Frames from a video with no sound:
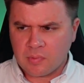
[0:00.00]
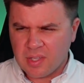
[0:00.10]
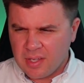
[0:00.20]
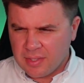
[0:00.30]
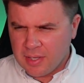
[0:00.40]

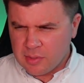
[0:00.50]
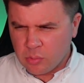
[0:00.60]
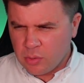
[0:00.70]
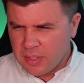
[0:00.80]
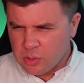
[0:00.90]
There doesn't look to
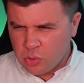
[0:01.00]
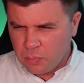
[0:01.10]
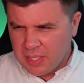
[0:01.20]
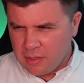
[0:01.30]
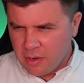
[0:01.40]
be a
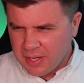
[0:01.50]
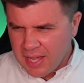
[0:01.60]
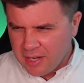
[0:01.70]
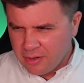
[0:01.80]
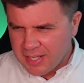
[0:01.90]
superhero
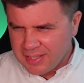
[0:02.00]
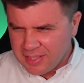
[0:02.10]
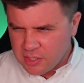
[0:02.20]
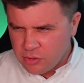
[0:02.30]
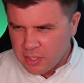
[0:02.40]
category in the
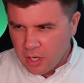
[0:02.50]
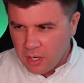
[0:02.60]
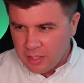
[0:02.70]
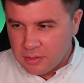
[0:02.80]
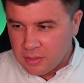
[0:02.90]
industry
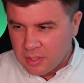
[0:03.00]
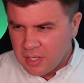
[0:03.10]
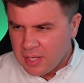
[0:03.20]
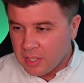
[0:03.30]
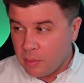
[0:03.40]
guides.
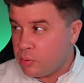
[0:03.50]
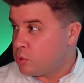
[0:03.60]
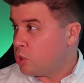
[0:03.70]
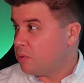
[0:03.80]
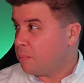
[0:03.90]
Can I presume
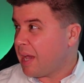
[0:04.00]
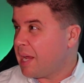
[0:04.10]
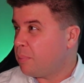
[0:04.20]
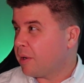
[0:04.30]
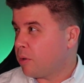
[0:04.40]
you're paid by
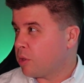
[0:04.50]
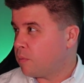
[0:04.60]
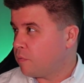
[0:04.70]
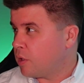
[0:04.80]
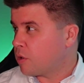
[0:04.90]
Gotham for
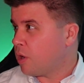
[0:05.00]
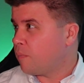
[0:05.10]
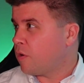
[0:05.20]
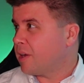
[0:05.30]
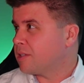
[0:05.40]
your crime
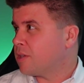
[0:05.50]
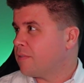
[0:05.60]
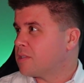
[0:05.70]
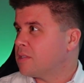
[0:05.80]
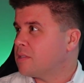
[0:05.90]
fighting
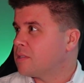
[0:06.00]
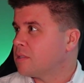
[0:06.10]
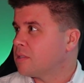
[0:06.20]
services?